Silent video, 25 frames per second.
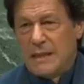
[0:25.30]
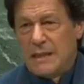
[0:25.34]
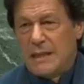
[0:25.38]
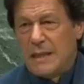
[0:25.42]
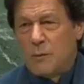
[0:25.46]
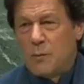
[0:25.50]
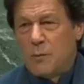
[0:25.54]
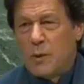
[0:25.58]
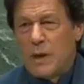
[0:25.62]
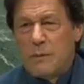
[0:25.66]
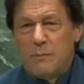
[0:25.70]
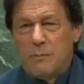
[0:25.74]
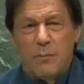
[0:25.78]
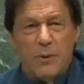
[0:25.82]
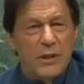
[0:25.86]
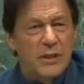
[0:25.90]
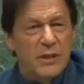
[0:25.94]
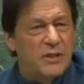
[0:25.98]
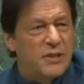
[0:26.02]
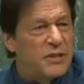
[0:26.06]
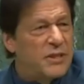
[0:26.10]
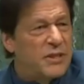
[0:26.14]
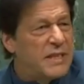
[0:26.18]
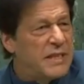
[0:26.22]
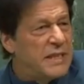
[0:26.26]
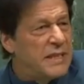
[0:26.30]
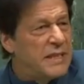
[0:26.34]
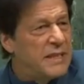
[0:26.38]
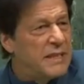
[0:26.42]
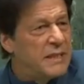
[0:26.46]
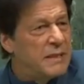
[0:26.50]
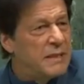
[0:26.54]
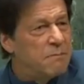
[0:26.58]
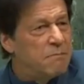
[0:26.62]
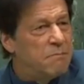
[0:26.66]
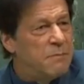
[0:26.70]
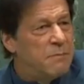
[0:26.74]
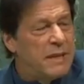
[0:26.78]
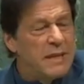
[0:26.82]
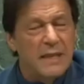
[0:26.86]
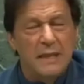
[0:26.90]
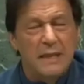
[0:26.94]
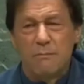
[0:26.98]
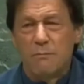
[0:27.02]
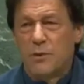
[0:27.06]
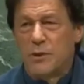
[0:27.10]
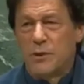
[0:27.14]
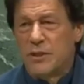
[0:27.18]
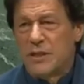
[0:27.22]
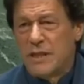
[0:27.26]
There are 1.3
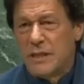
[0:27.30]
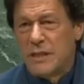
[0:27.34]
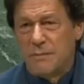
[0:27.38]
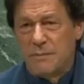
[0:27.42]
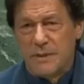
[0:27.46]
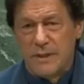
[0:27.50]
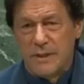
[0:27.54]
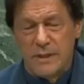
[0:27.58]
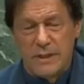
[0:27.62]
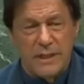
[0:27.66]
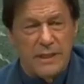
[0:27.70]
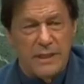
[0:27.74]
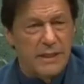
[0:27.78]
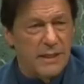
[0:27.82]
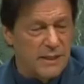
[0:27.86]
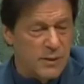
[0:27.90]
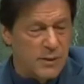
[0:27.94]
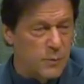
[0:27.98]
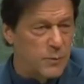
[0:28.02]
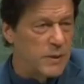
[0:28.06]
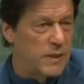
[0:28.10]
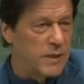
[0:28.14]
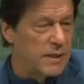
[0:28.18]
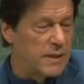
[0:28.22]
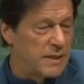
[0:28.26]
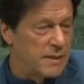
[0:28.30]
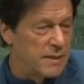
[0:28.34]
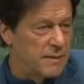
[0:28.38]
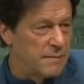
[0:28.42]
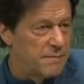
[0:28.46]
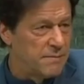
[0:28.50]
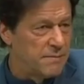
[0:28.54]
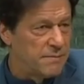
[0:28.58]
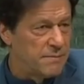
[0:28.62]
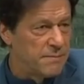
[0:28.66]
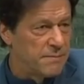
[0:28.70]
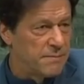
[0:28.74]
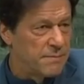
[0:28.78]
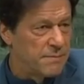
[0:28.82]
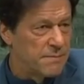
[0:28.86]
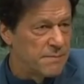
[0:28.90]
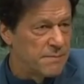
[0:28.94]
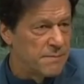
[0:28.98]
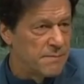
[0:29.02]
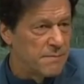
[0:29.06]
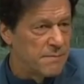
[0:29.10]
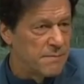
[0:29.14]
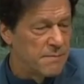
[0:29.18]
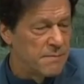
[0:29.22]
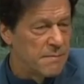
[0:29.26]
billion Muslims in this world.
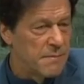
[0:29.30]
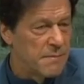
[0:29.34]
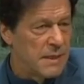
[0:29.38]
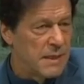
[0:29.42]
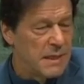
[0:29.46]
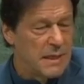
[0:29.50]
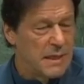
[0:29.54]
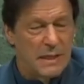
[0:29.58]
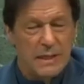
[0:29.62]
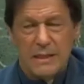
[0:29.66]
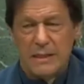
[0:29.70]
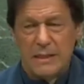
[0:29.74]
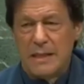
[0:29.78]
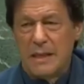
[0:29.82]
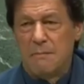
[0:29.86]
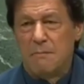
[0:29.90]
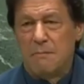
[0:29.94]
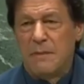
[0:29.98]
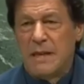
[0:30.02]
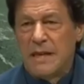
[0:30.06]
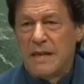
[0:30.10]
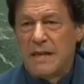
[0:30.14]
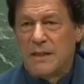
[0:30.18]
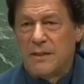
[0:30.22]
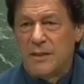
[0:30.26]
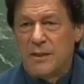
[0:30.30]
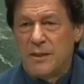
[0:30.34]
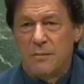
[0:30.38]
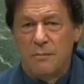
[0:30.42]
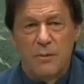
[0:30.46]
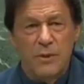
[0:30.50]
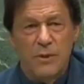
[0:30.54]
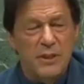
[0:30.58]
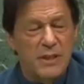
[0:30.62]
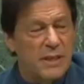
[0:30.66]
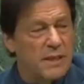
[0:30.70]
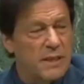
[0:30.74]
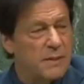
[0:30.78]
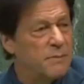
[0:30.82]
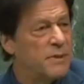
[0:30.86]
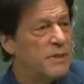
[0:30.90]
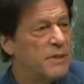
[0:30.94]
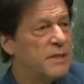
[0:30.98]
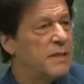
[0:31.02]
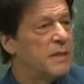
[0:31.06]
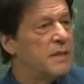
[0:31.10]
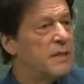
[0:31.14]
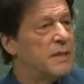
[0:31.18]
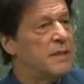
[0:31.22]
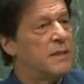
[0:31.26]
There are millions of
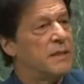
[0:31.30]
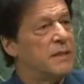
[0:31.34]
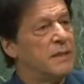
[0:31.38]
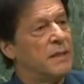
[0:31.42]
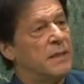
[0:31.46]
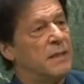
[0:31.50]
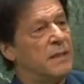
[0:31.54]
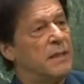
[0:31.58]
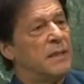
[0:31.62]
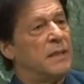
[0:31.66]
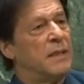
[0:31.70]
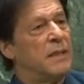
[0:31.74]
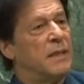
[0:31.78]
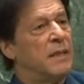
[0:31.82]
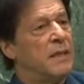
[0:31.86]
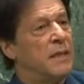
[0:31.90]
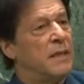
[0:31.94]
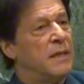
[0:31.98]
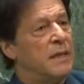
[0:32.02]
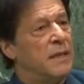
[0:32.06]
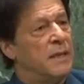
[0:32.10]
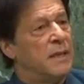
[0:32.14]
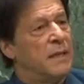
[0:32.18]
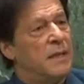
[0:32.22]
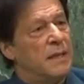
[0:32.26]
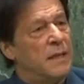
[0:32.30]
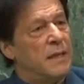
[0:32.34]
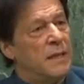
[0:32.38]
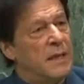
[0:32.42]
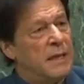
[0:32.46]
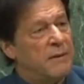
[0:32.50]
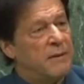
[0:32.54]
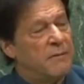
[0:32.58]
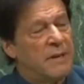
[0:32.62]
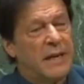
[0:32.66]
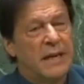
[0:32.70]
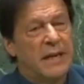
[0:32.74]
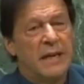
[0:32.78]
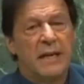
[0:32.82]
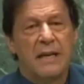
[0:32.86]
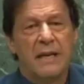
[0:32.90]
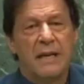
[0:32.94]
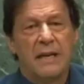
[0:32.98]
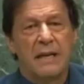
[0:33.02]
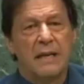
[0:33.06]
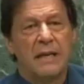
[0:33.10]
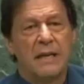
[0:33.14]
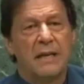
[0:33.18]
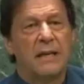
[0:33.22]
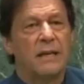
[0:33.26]
Muslims living
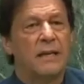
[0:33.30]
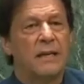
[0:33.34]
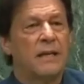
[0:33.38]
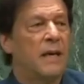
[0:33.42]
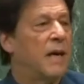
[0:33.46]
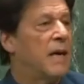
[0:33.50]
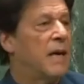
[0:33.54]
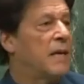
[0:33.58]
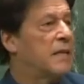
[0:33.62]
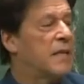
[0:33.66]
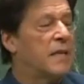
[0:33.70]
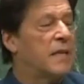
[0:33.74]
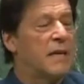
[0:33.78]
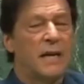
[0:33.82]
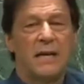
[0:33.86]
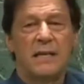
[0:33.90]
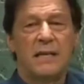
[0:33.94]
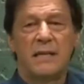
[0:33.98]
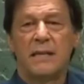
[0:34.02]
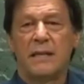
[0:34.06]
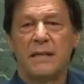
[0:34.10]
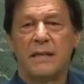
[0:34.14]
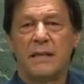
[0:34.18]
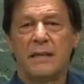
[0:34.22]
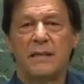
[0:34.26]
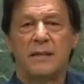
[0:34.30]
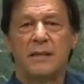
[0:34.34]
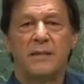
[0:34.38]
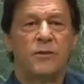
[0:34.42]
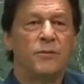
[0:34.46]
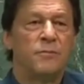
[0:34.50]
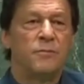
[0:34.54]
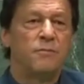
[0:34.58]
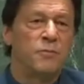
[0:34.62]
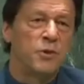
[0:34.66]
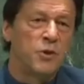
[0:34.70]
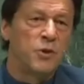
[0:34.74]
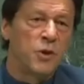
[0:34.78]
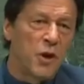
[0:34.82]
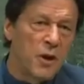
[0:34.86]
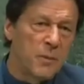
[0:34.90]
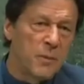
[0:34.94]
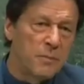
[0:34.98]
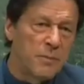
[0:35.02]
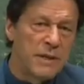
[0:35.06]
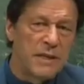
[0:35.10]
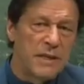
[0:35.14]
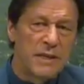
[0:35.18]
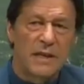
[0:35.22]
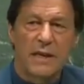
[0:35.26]
in other countries,
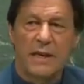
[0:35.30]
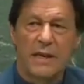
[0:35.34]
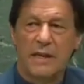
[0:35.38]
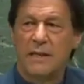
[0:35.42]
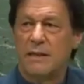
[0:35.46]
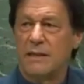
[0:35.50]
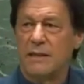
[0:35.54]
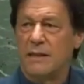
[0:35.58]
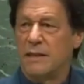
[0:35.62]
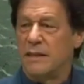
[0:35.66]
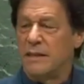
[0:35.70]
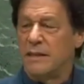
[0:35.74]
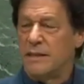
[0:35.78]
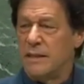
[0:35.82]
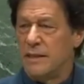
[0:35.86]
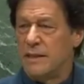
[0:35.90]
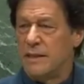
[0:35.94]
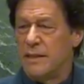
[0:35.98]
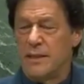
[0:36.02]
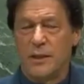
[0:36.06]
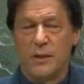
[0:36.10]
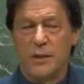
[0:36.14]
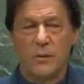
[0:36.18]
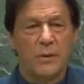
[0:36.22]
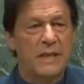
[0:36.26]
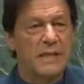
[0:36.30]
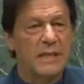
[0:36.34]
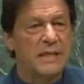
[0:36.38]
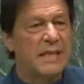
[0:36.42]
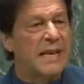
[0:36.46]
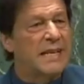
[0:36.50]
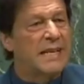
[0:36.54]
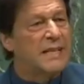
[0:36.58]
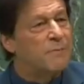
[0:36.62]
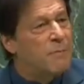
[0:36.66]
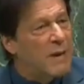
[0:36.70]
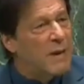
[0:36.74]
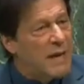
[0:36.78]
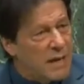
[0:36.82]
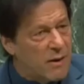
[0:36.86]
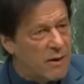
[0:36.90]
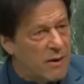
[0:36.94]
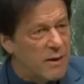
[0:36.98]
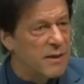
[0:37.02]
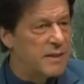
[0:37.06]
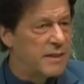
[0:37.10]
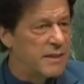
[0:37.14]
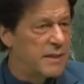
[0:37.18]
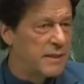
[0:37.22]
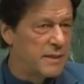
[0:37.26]
European countries, and the US as
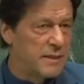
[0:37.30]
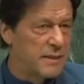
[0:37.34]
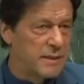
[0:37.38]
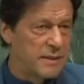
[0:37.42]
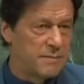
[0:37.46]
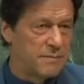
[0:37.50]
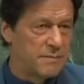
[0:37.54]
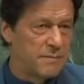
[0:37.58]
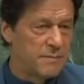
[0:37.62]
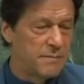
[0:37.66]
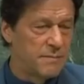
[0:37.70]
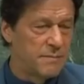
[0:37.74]
minorities.